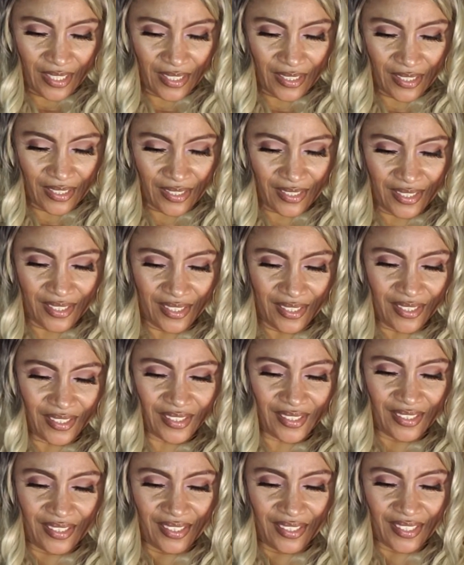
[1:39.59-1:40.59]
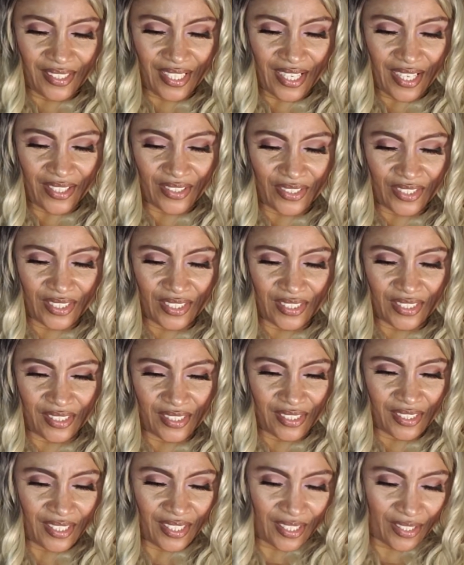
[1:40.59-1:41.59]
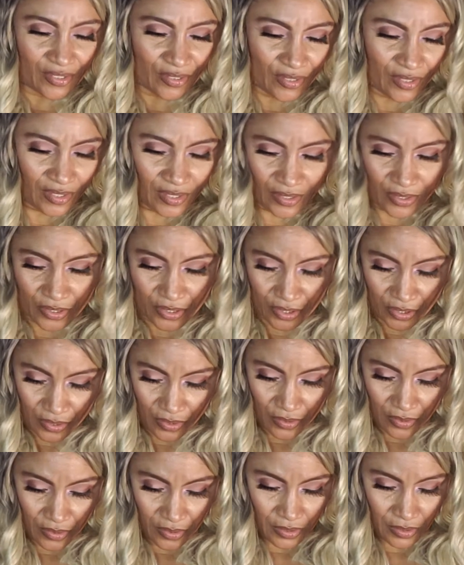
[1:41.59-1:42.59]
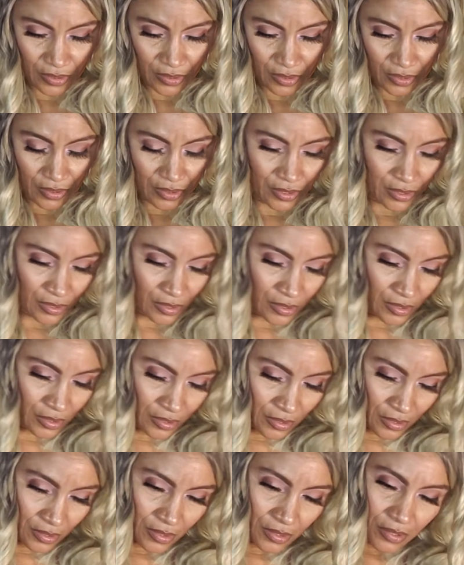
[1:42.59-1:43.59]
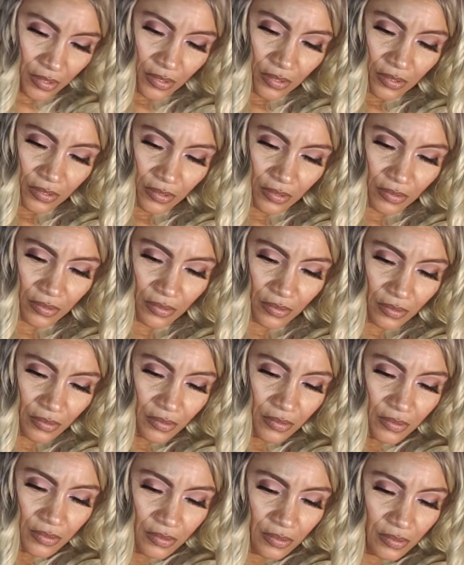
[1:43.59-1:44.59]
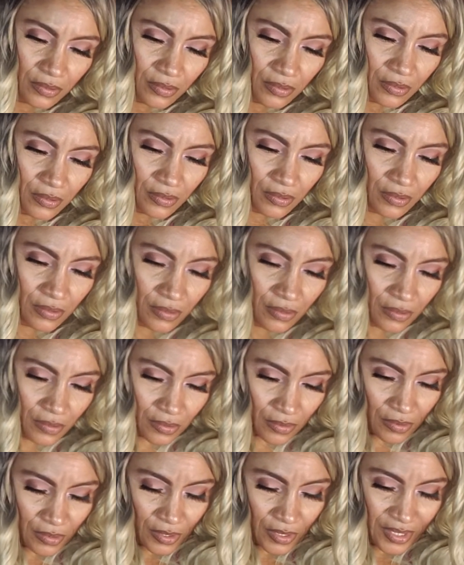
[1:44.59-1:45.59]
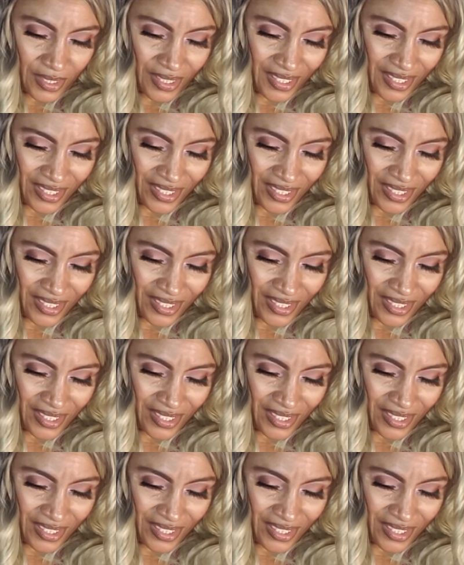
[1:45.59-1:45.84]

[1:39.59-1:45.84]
Just look at how she's looking. Martel reached out to us because, he is getting bashed.